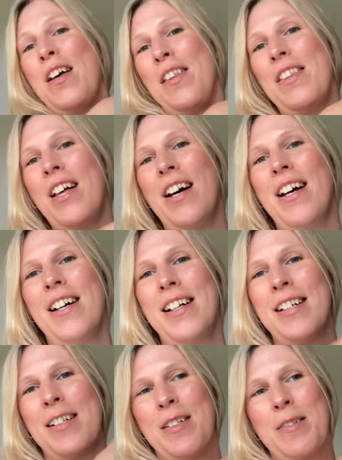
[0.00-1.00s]

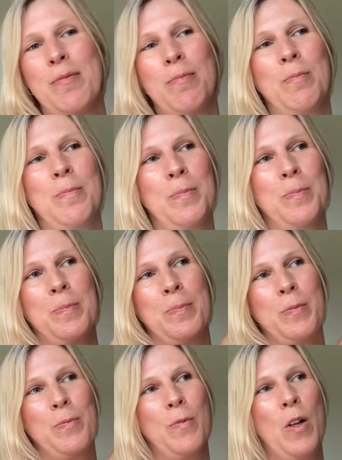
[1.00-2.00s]
The
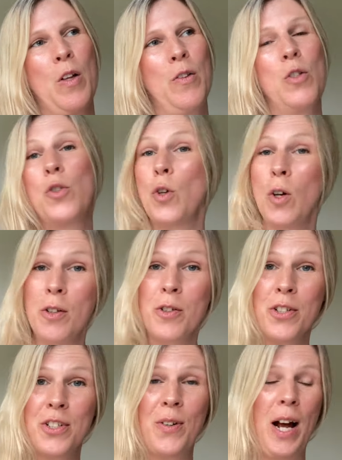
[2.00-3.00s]
shoulder
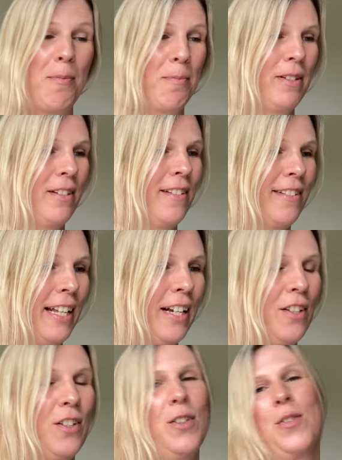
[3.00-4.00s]
straps,
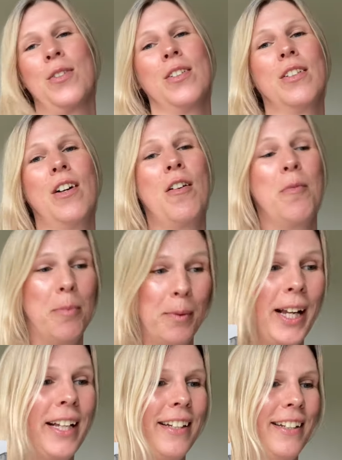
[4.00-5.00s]
thank you, are
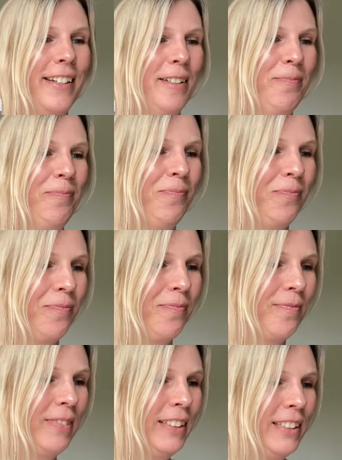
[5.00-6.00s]
braided.
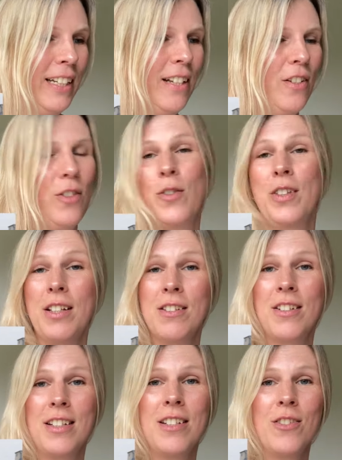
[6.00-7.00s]
So that's
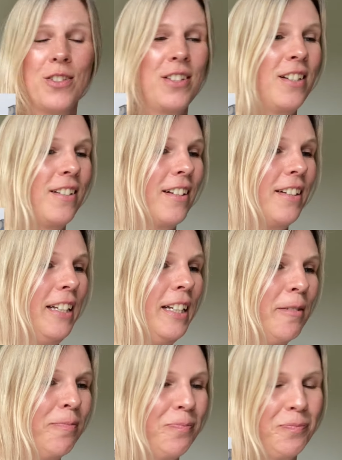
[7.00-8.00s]
an interesting
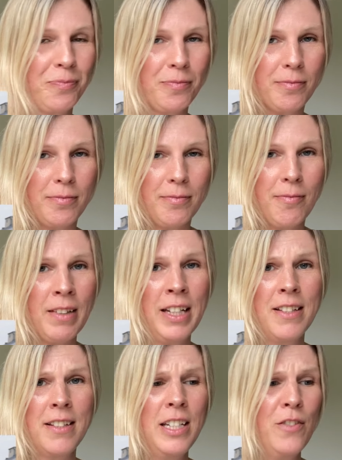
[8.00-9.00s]
technique.
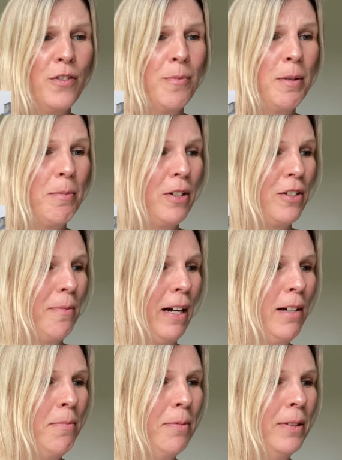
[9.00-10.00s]
It's knit from the bottom
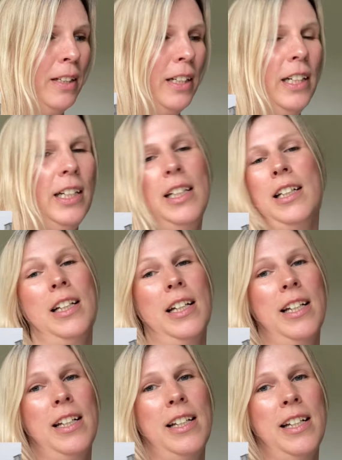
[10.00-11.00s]
up,
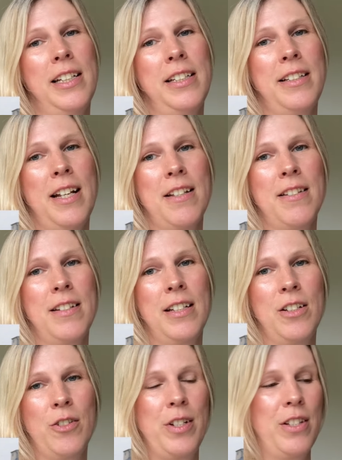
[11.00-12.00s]
and it has
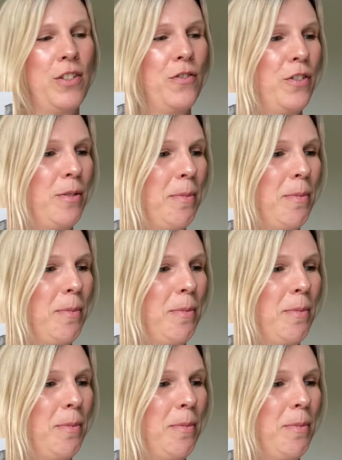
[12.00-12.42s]
increases for the